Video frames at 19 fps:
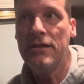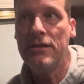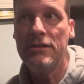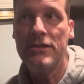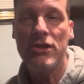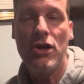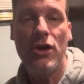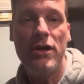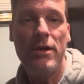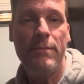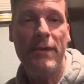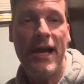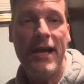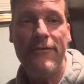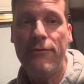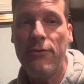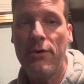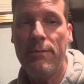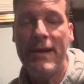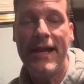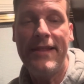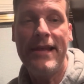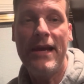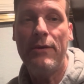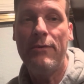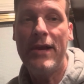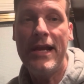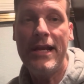it's hard to buy for, man,
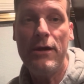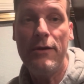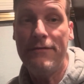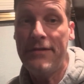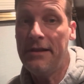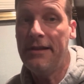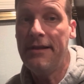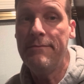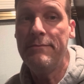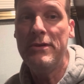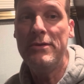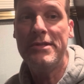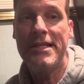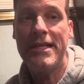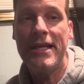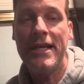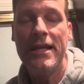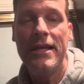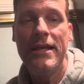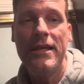that radio, if they love music,